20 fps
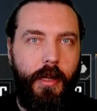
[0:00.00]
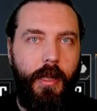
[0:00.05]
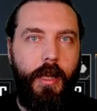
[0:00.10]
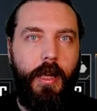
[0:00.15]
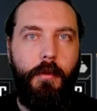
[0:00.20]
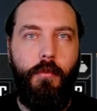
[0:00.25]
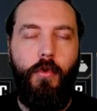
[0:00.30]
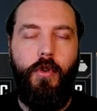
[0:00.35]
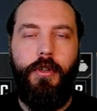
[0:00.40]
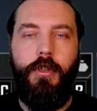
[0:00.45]

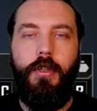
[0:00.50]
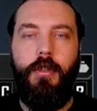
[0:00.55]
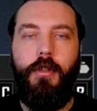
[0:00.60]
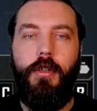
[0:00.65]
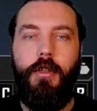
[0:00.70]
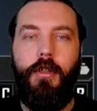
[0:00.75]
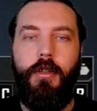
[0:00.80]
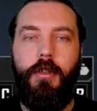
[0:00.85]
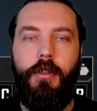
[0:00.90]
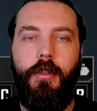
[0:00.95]
and what you
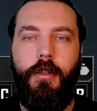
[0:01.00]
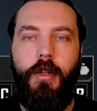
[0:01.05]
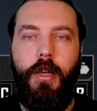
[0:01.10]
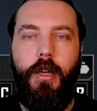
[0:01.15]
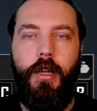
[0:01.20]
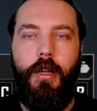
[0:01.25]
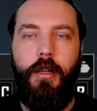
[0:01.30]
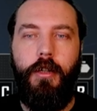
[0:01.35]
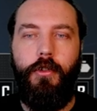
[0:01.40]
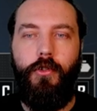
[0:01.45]
can
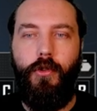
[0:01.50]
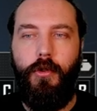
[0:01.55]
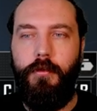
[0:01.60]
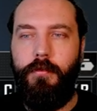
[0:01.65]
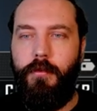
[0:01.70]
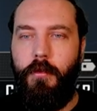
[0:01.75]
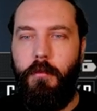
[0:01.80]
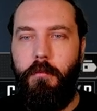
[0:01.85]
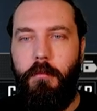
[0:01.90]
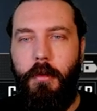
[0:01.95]
sort
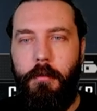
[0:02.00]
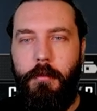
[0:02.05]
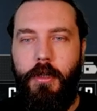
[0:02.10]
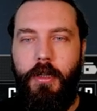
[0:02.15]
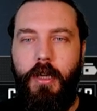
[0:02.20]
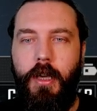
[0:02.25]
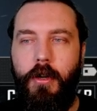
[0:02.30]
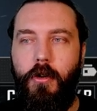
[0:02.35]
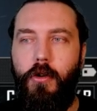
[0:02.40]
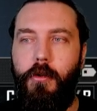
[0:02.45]
of maybe
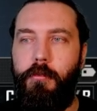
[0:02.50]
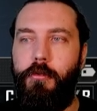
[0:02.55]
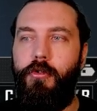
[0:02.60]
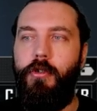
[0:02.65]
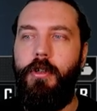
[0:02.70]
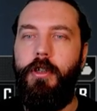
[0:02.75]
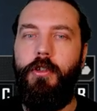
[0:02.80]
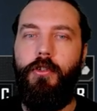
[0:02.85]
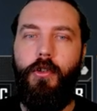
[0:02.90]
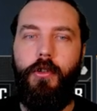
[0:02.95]
get
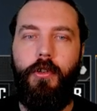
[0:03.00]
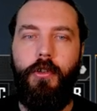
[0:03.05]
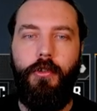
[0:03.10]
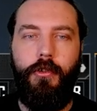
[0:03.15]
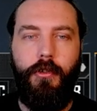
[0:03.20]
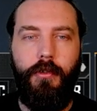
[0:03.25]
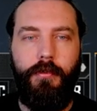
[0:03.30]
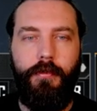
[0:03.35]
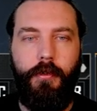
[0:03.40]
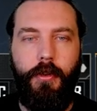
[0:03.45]
upgrades on and
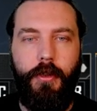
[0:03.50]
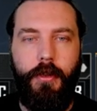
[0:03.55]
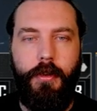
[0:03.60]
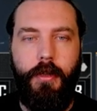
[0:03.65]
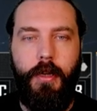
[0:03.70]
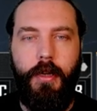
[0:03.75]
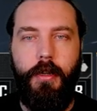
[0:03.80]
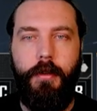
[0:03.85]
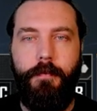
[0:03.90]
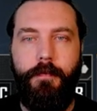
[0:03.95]
stuff like
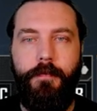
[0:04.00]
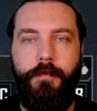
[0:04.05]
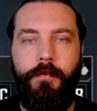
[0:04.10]
that.